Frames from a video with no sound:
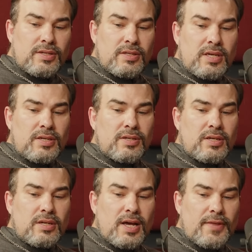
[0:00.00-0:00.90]
Is
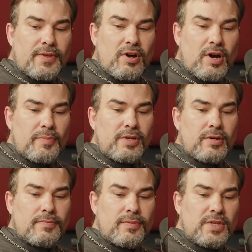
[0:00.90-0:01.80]
this not the
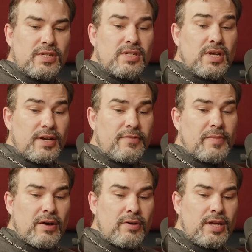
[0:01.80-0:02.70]
carpenter, the son
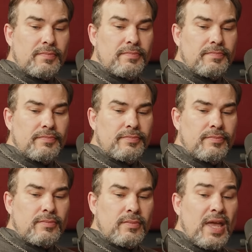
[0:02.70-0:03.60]
of Mary,
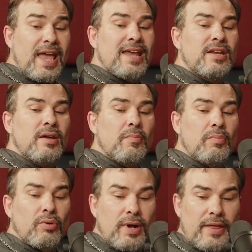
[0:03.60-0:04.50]
and
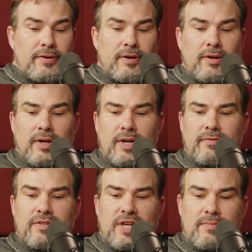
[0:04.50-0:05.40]
brother
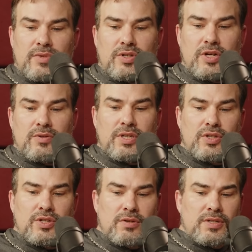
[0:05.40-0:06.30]
of James,
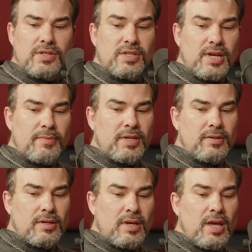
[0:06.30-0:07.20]
Joses, Judas, and
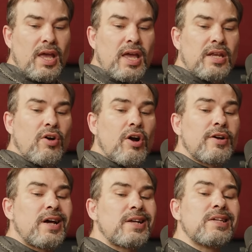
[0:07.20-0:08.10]
Simon? And
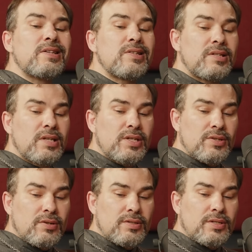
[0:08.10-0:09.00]
are not his
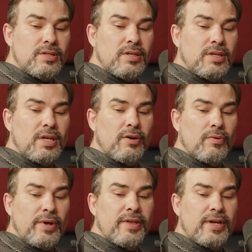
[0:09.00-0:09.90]
sisters
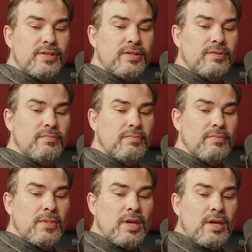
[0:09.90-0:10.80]
here with us?'
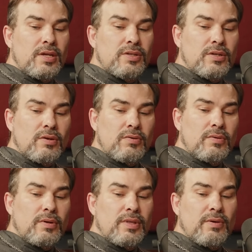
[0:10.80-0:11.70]

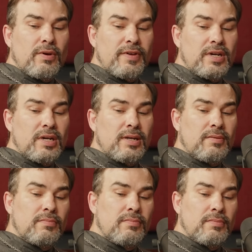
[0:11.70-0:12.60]
So they were offended at
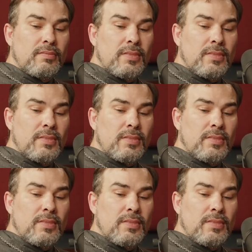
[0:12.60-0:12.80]
him.